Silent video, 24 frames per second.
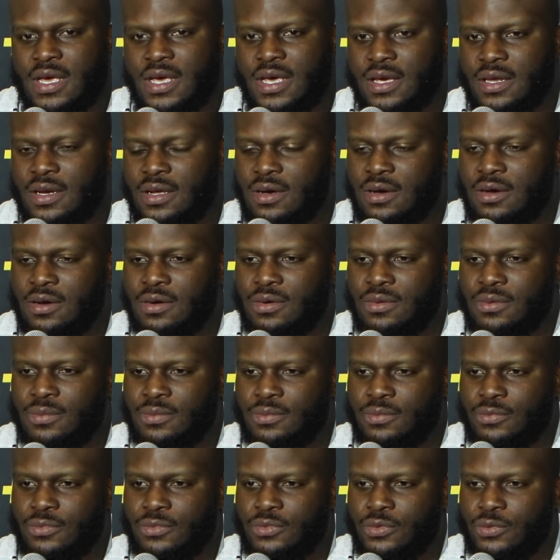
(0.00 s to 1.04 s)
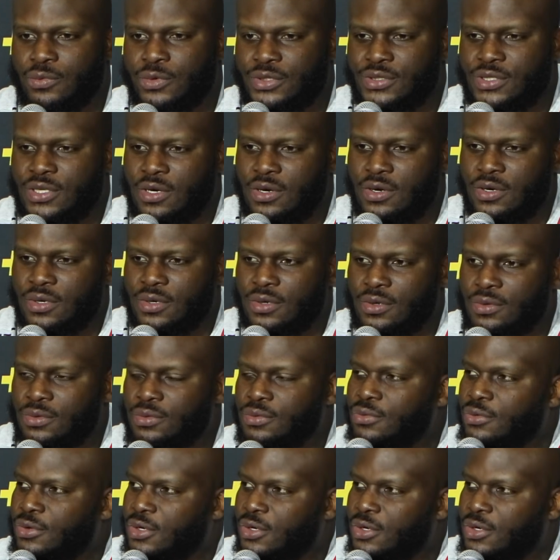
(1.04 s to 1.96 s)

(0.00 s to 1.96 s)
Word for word: And um, Retardo,